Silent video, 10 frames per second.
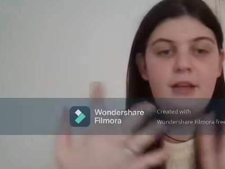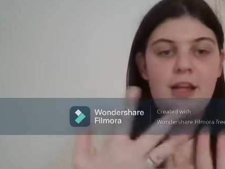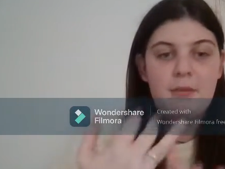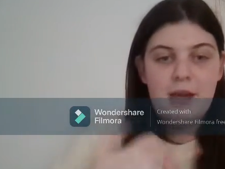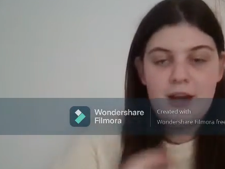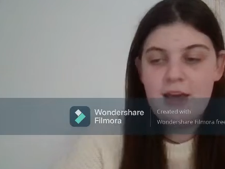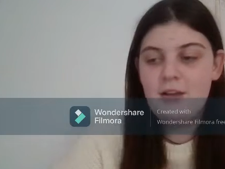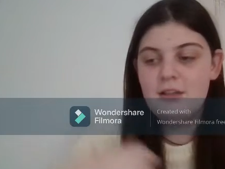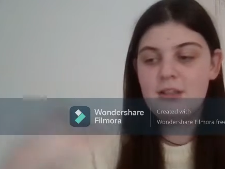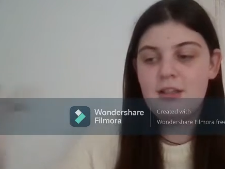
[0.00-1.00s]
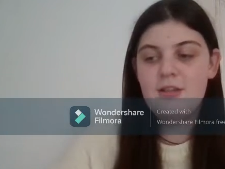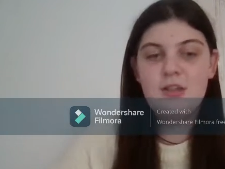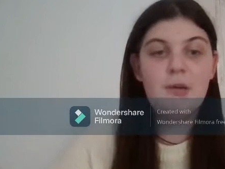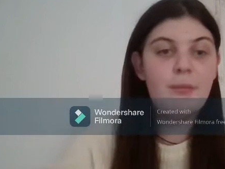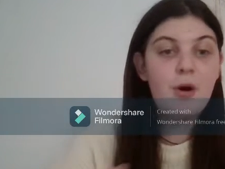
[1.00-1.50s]
getting my nails
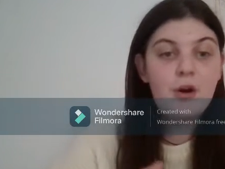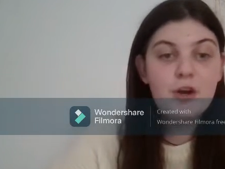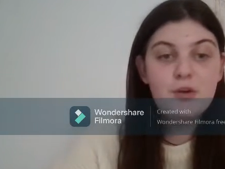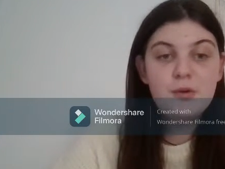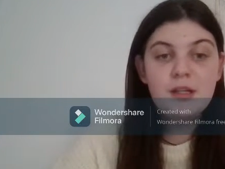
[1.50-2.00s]
done tomorrow